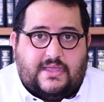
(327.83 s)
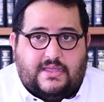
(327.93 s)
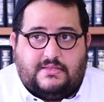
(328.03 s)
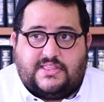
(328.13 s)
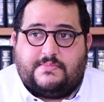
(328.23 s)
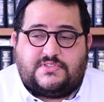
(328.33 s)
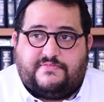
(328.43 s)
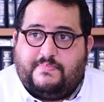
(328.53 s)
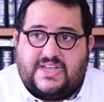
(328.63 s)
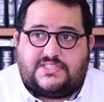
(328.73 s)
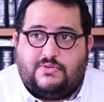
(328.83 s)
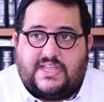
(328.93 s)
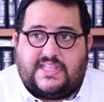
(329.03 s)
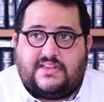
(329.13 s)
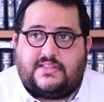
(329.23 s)
In terms of personal
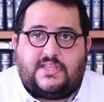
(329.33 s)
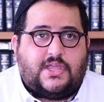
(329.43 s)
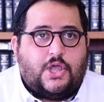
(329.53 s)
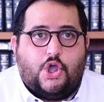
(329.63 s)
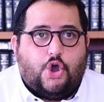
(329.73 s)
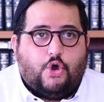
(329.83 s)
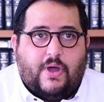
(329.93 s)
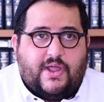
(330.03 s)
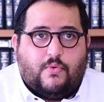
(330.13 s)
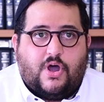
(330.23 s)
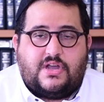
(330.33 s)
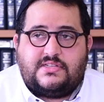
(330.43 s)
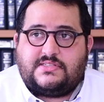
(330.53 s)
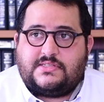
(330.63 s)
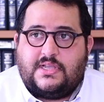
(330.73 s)
identity, who I
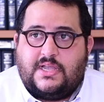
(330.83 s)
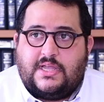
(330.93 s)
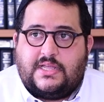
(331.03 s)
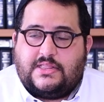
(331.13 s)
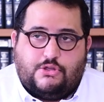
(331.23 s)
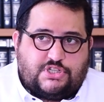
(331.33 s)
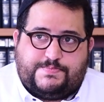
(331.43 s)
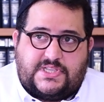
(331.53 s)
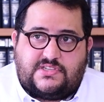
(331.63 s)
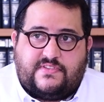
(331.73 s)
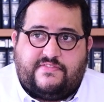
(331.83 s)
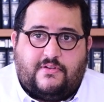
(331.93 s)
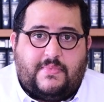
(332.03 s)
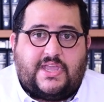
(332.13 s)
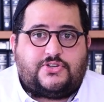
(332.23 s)
was, those pieces of
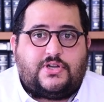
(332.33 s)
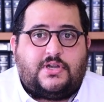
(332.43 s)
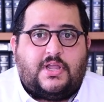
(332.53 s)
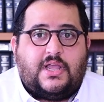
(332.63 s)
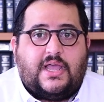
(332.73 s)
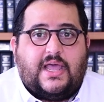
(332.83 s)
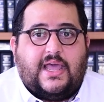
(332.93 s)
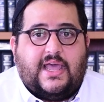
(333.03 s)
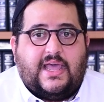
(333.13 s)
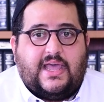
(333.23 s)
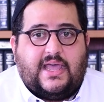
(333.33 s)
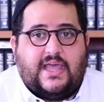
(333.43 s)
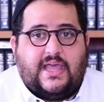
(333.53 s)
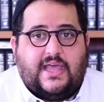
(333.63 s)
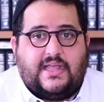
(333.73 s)
information
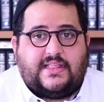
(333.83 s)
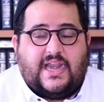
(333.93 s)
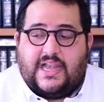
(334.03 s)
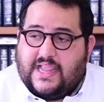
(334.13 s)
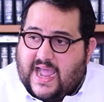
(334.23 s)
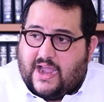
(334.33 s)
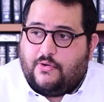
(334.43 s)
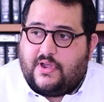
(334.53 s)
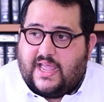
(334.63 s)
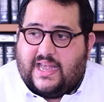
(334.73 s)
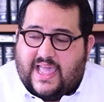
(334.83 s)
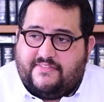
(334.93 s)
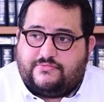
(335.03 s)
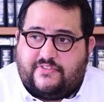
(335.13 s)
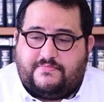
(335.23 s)
that Eliyahu had
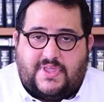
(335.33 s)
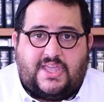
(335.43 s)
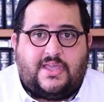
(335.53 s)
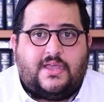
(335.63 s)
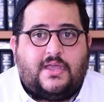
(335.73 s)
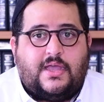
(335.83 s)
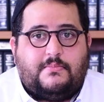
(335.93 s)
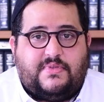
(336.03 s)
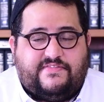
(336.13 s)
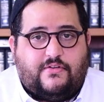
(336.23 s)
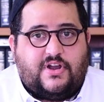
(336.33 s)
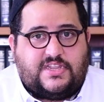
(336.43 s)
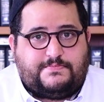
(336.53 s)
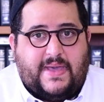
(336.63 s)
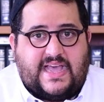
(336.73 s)
left with me before
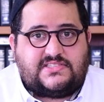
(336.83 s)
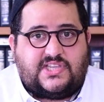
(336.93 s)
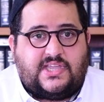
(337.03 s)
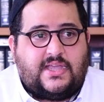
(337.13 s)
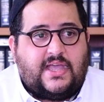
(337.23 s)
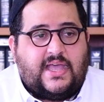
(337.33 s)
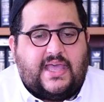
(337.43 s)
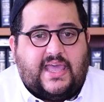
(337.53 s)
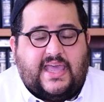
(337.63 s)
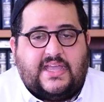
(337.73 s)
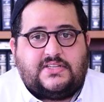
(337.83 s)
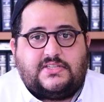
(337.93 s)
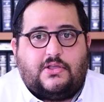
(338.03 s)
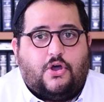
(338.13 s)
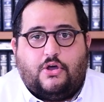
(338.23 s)
his passing,
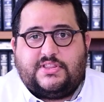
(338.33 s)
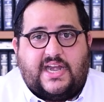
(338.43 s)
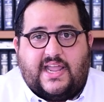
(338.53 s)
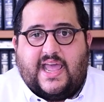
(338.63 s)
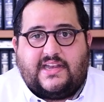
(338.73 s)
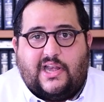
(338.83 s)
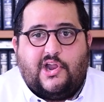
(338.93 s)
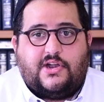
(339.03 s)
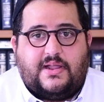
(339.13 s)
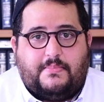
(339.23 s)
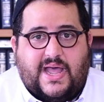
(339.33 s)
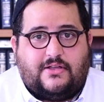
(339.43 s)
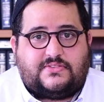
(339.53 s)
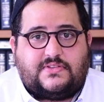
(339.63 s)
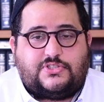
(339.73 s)
and all that I had learned
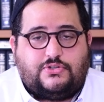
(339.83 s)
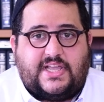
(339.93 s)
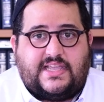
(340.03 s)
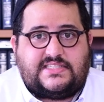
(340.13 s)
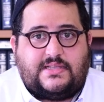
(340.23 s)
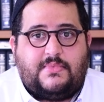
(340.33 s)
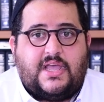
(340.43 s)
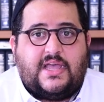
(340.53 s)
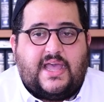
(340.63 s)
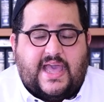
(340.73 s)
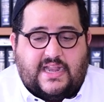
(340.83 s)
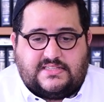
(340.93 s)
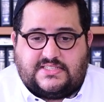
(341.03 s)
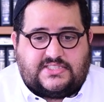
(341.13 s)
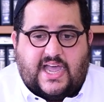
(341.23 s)
about Judaism had
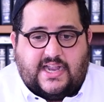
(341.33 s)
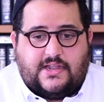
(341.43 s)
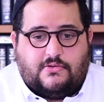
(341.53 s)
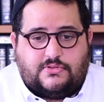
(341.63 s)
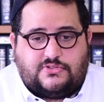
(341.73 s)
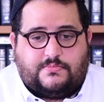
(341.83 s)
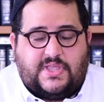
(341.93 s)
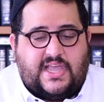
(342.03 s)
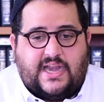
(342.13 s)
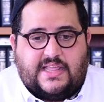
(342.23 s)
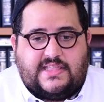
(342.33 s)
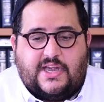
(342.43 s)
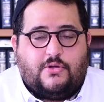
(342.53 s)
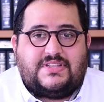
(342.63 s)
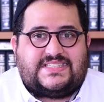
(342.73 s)
stuck onto me, and I
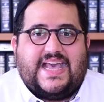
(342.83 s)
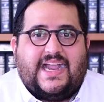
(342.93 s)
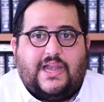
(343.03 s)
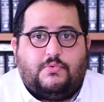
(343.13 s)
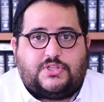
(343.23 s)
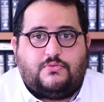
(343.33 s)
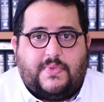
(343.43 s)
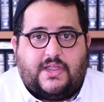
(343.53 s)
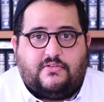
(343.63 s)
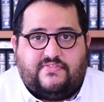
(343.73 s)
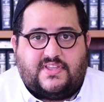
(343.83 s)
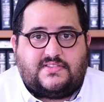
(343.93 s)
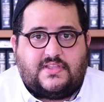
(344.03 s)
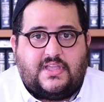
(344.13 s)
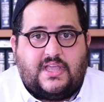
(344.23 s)
didn't know exactly what to make of it.